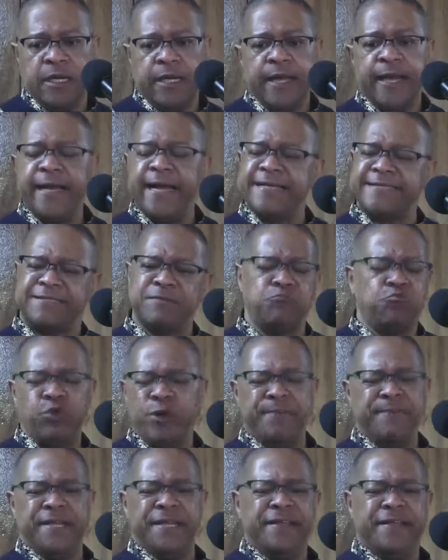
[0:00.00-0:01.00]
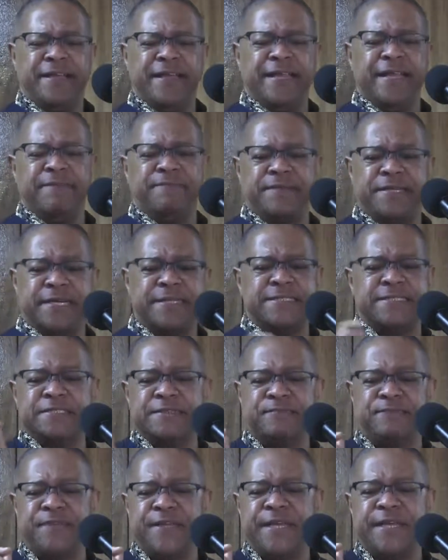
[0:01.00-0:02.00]
I got some women in here that have done
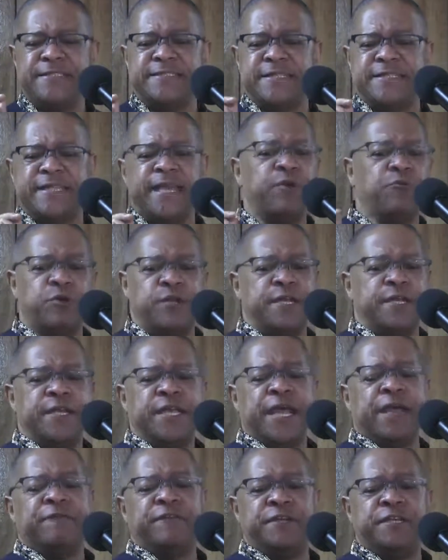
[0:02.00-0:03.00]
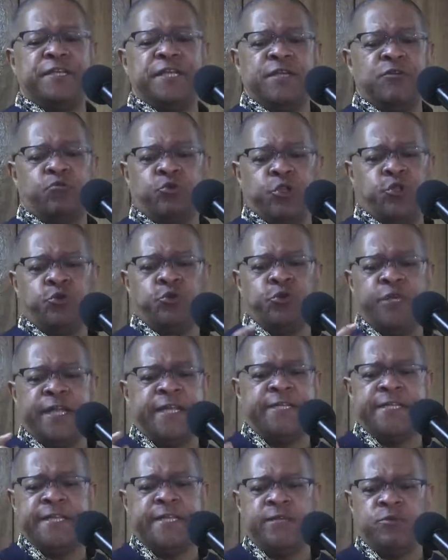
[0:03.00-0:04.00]
some things that they would have never did with who
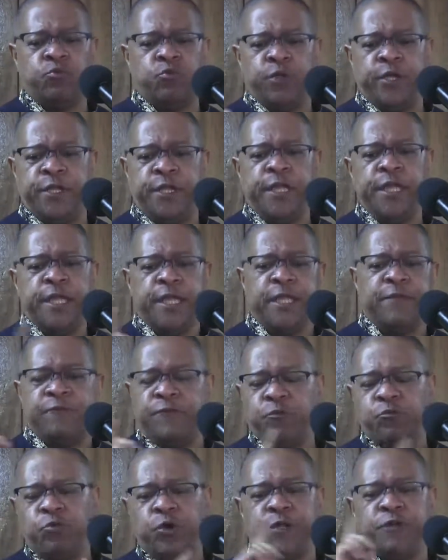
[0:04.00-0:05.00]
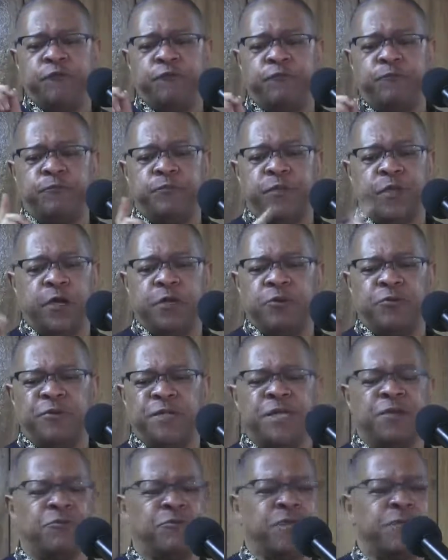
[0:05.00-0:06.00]
they did it with if it wasn't, y'all don't
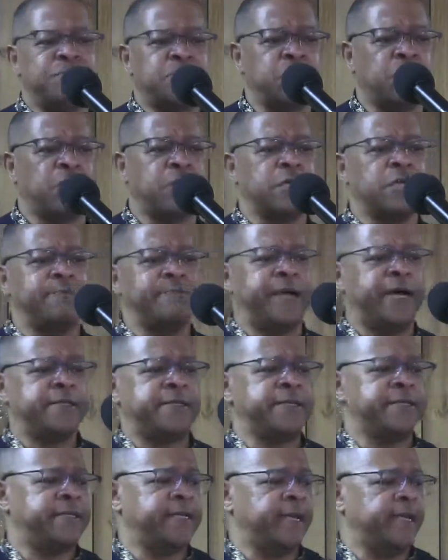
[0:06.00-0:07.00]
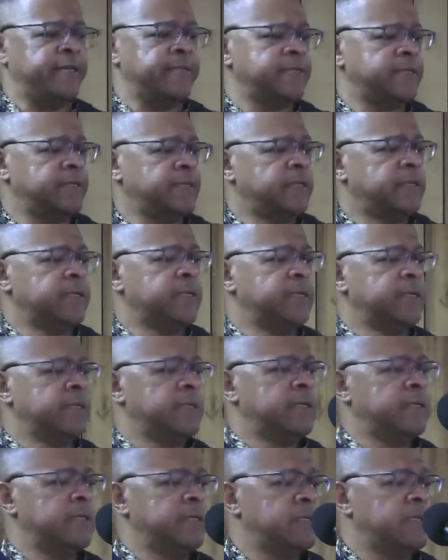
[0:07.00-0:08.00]
hear what I'm talking about
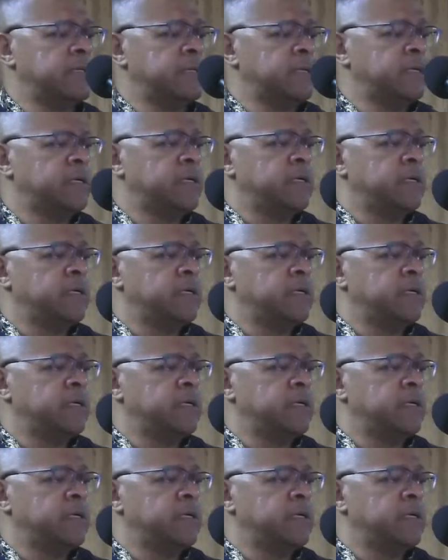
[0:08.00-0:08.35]
today.